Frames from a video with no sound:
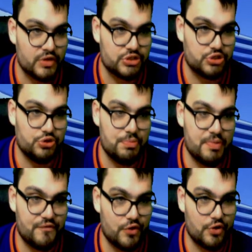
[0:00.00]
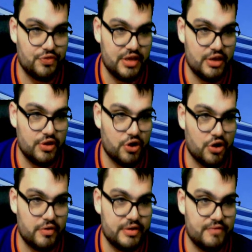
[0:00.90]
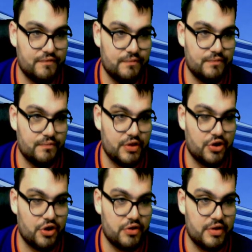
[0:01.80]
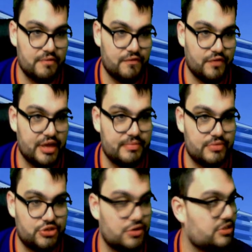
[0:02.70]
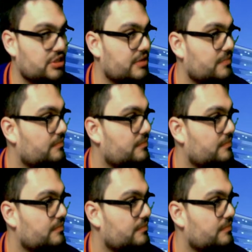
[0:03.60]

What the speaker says: so you prefer the current Flames jersey.